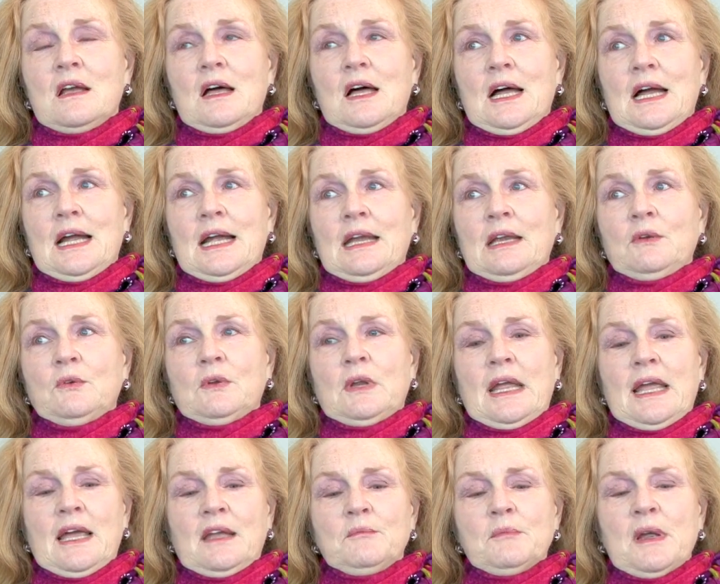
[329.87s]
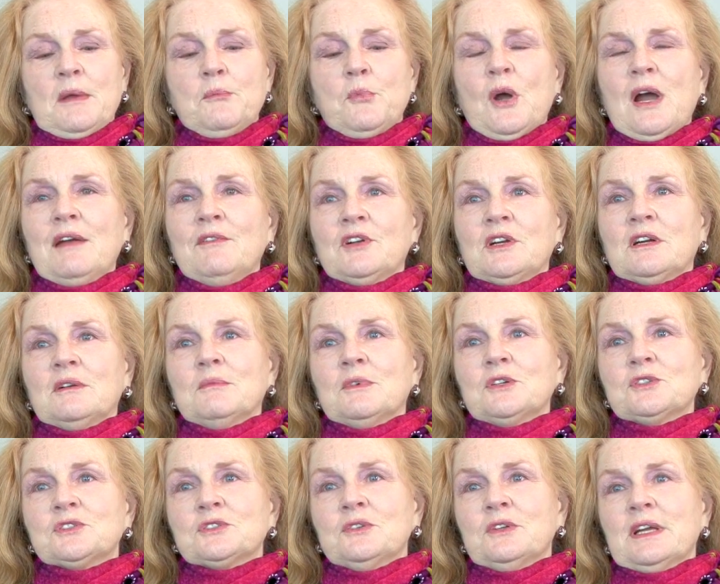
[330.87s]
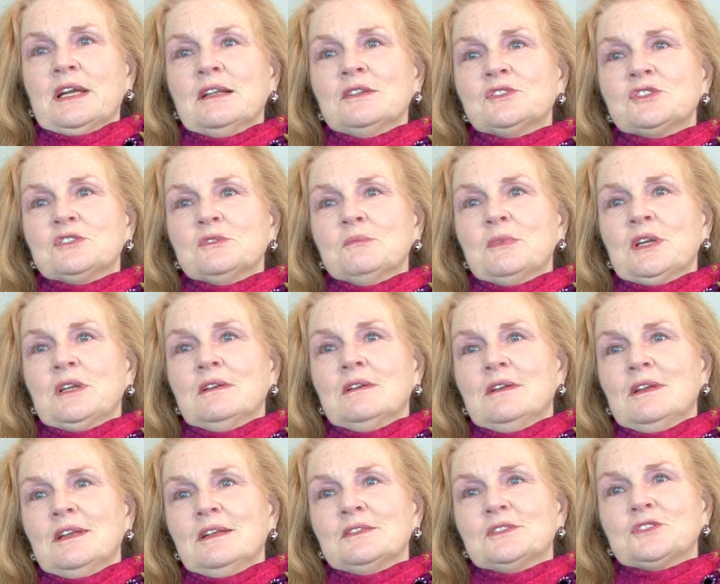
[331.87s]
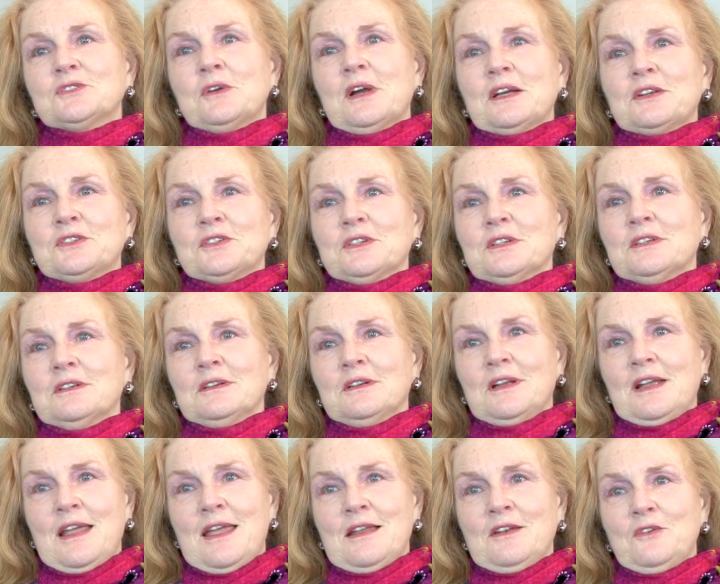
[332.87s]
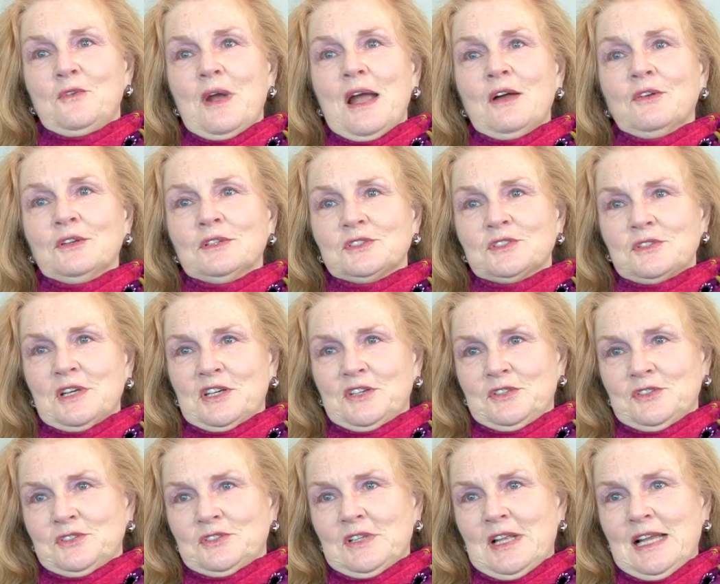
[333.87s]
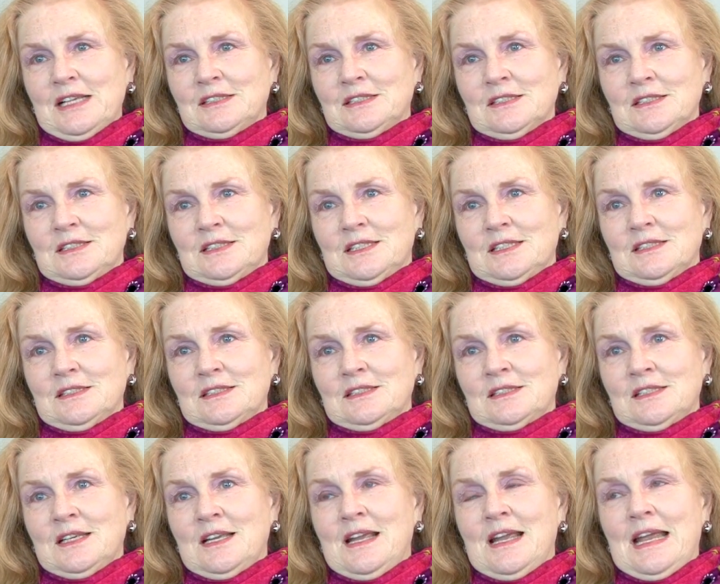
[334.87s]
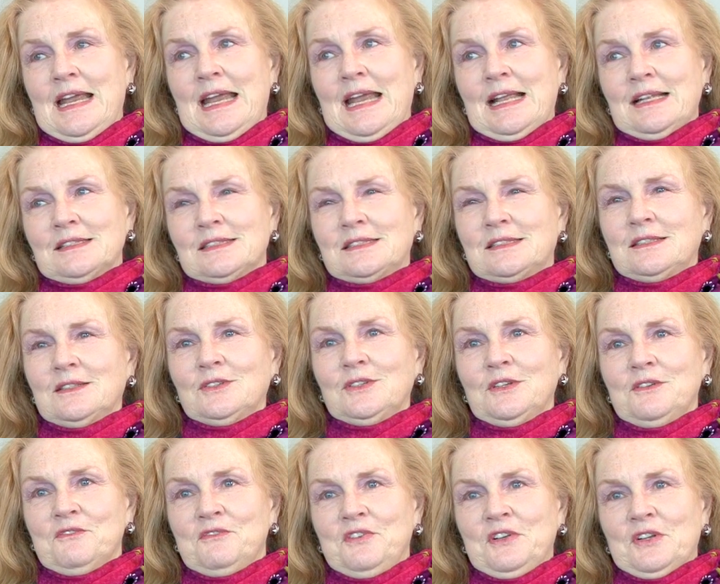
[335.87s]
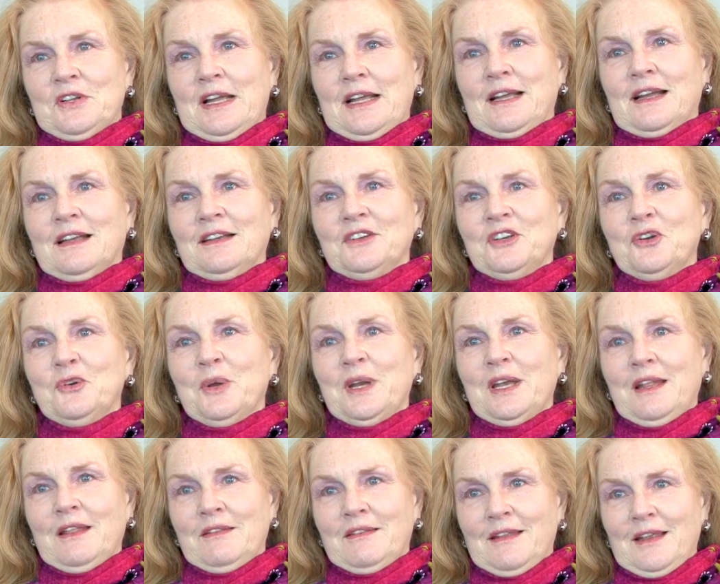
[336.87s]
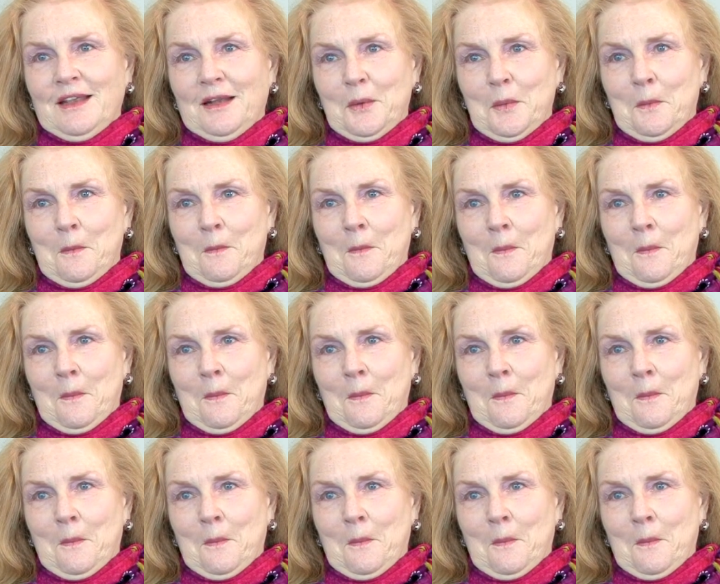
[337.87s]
I had my private commercial instrument instructor and ground instructor's licenses and still didn't feel like I knew anything.